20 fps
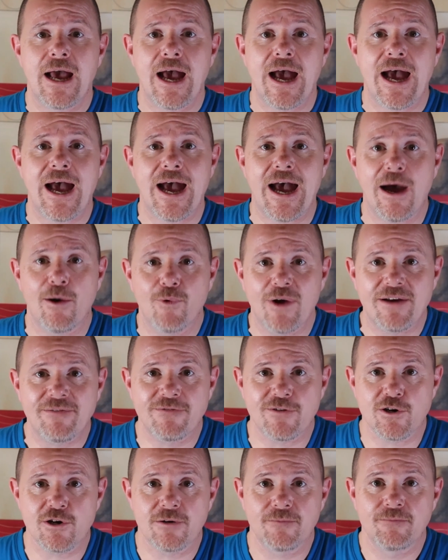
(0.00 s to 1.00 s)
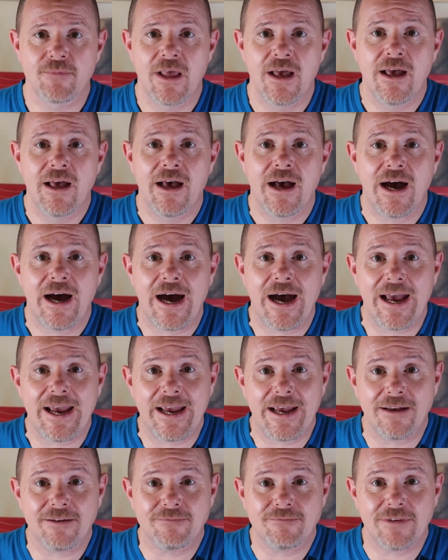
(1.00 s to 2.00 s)
However,
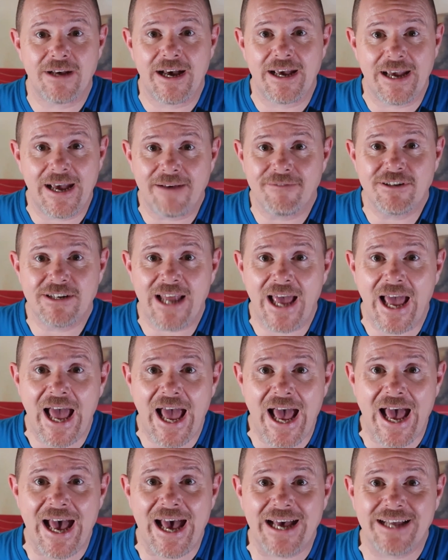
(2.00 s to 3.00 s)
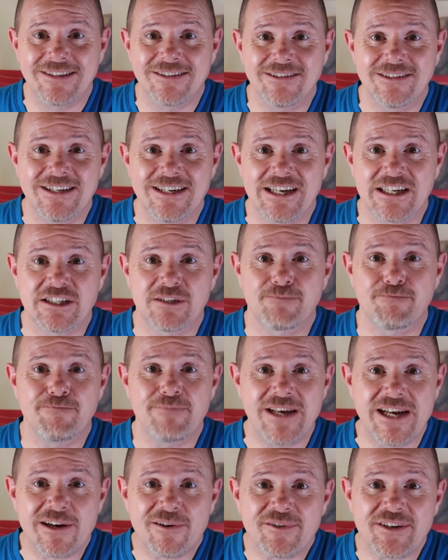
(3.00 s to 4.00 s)
I haven't had the
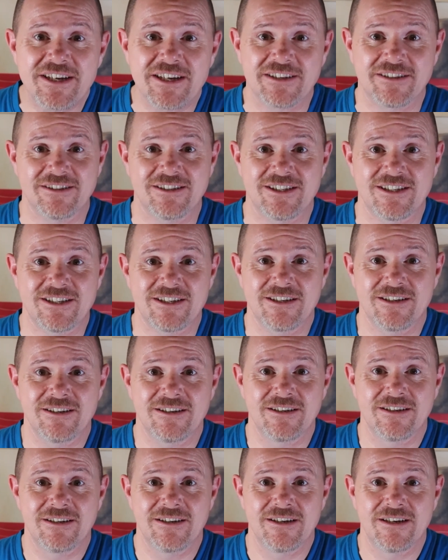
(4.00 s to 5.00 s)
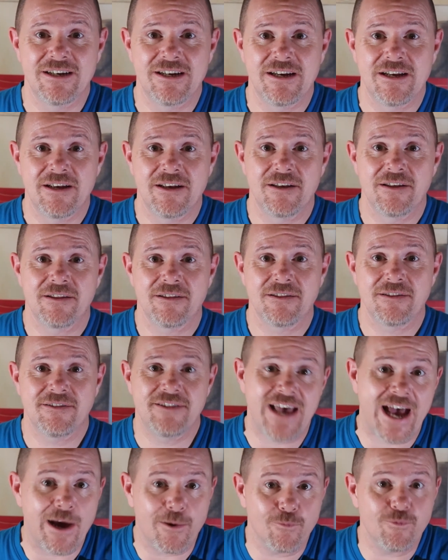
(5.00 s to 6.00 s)
experience
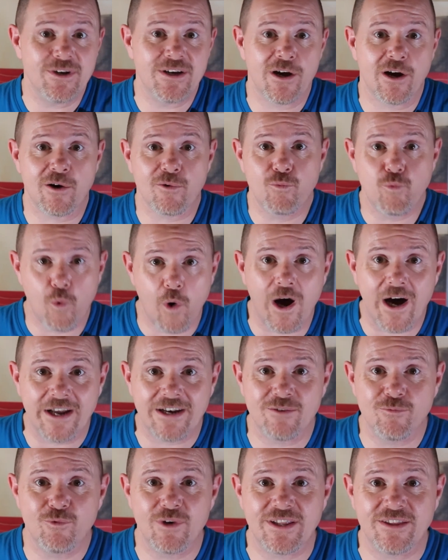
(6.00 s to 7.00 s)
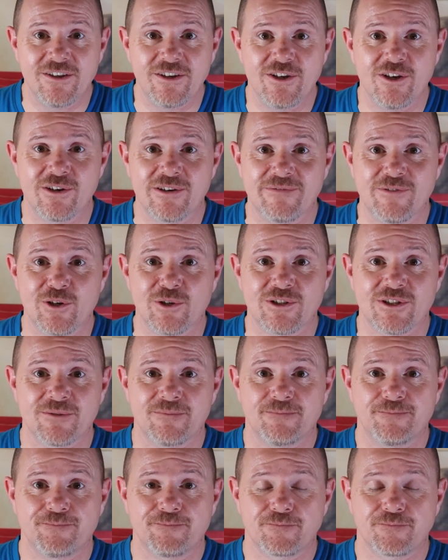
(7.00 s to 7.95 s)
that we are one with the universe.